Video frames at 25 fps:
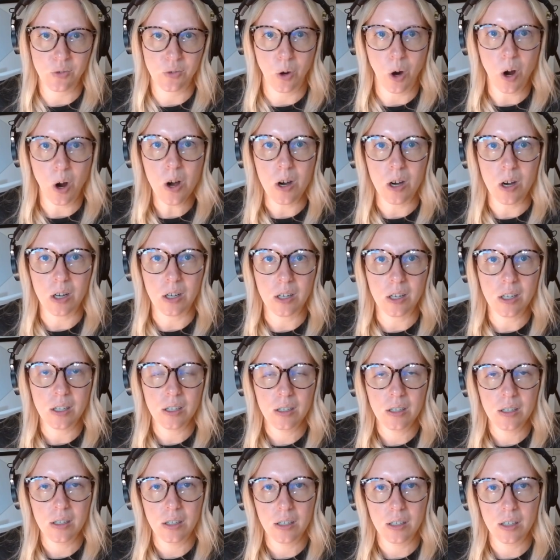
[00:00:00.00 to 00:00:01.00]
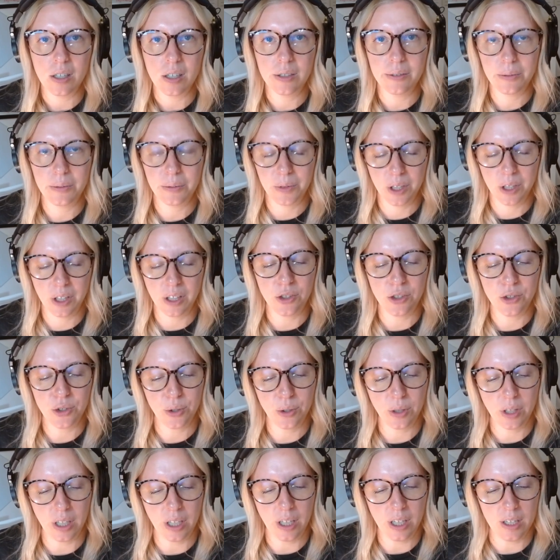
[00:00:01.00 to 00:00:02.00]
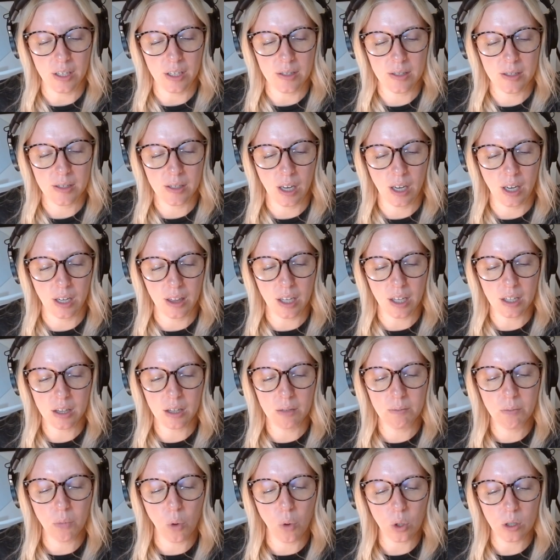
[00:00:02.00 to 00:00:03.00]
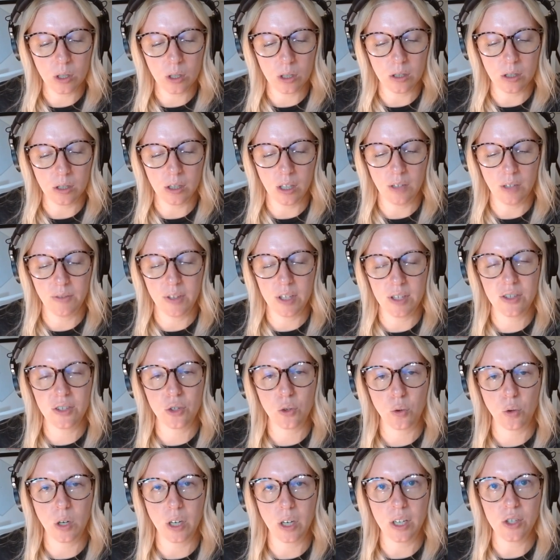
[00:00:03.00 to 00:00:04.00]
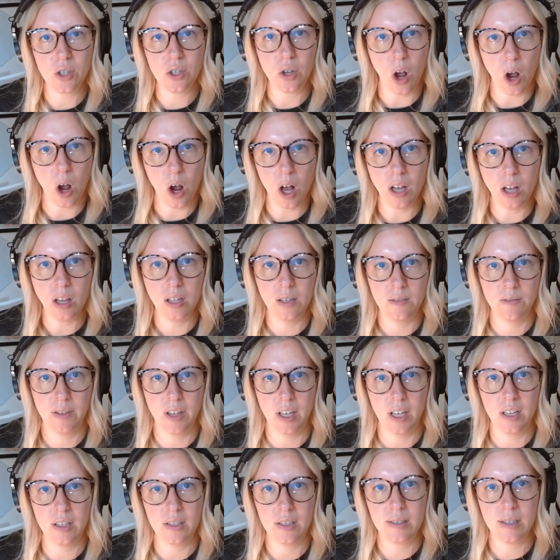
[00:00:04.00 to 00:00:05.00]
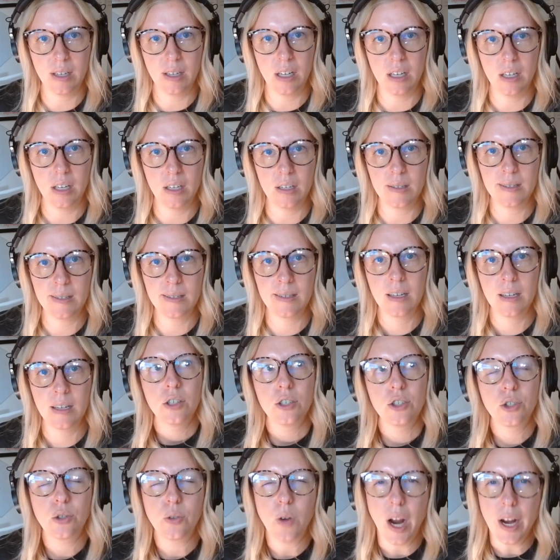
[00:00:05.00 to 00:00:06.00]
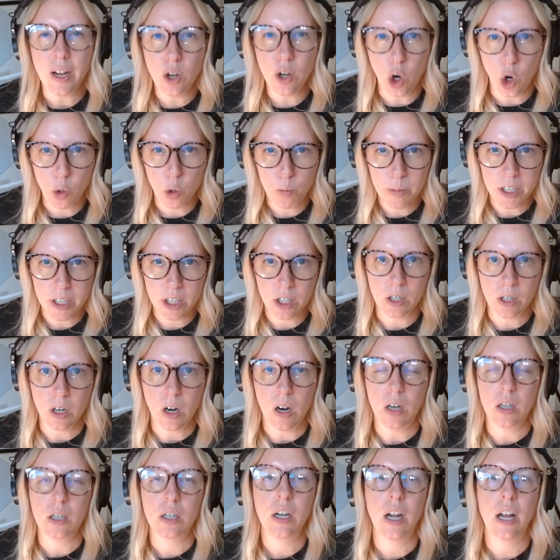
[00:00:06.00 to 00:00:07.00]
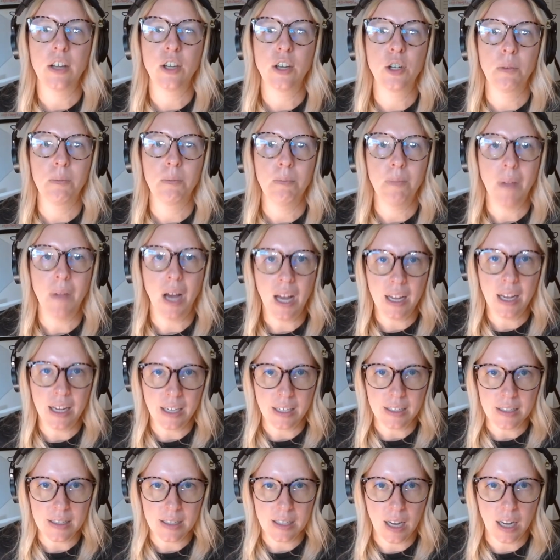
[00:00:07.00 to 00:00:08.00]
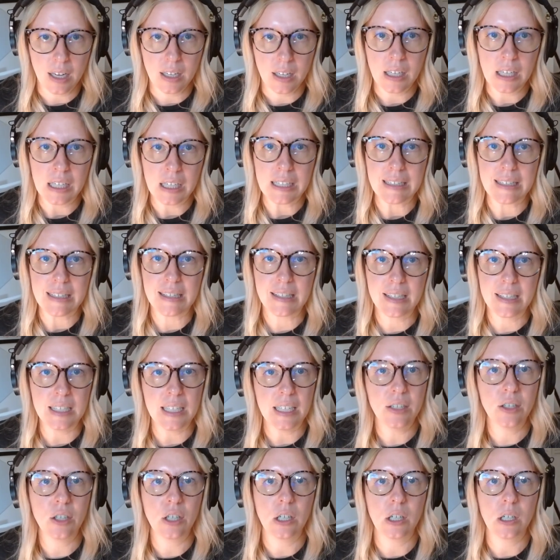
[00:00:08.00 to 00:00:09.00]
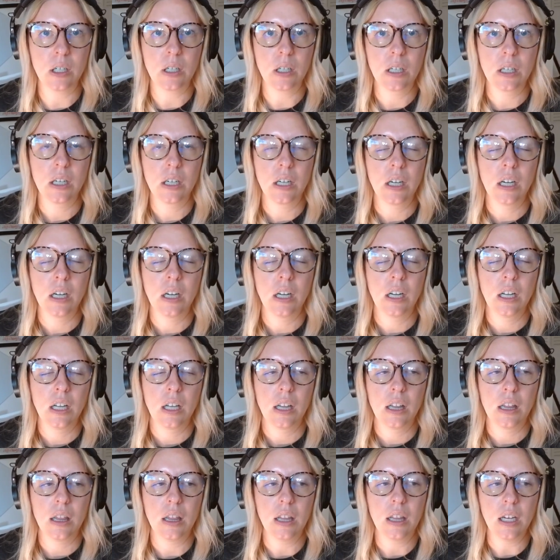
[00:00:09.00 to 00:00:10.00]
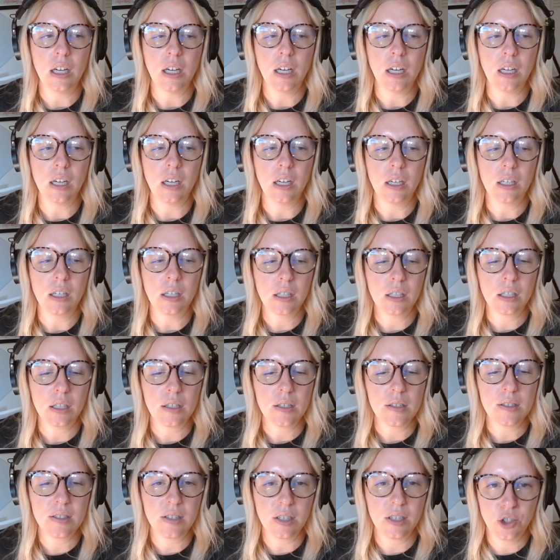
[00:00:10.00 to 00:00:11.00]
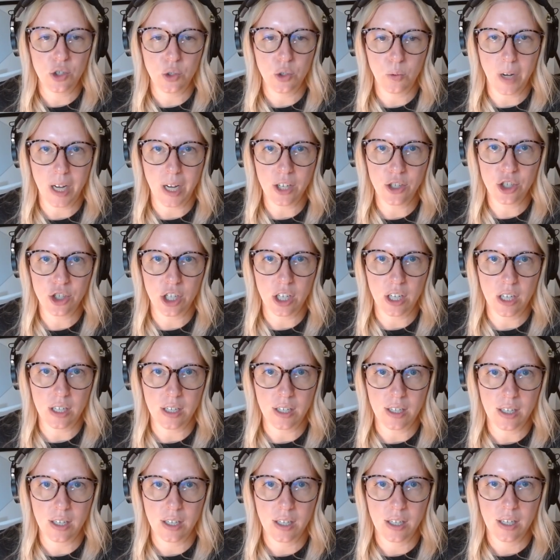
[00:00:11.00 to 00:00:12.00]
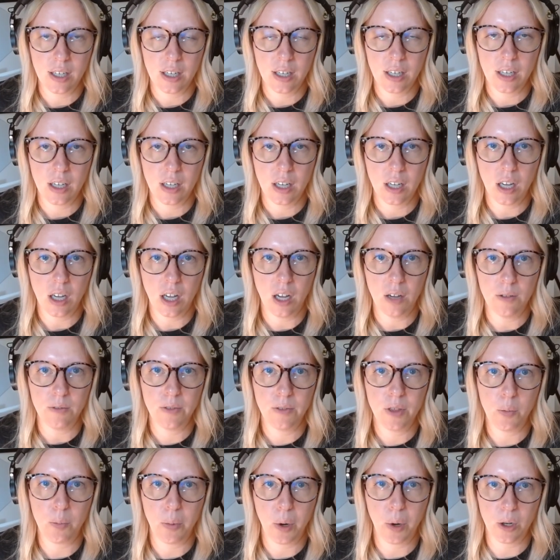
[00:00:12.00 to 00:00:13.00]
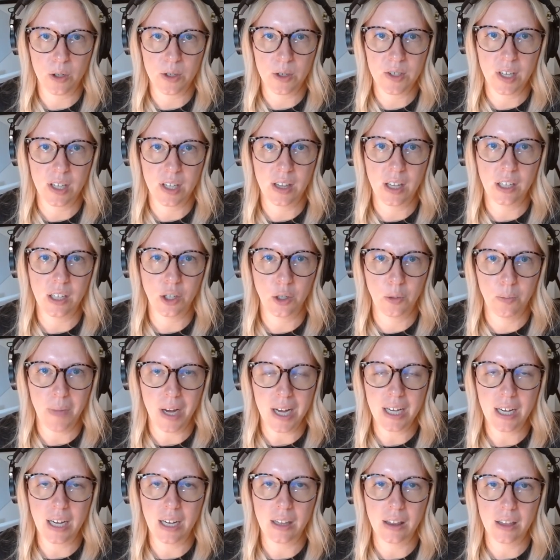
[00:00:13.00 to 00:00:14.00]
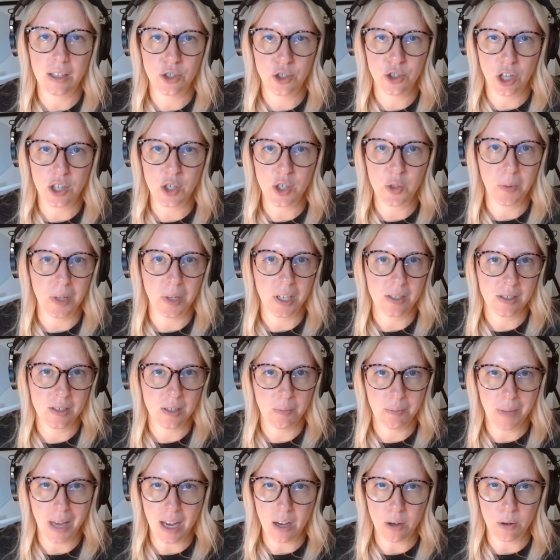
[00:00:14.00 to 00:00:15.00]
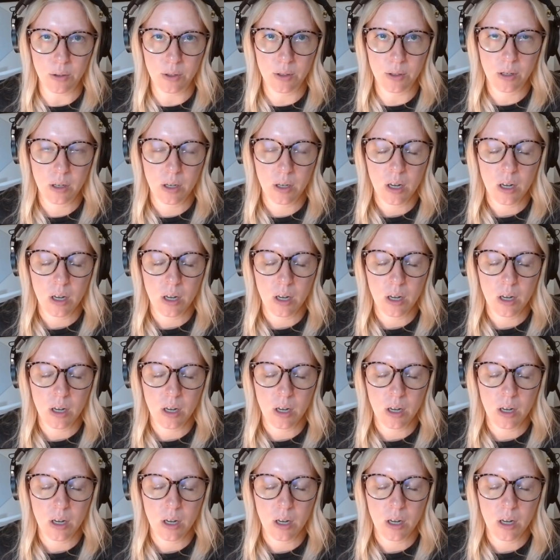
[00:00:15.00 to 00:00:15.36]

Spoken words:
wrong. It really, truly is. I think the moral of the story to all of this is try to open your heart and your mind and consider the situation of the person that you're making the judgment about.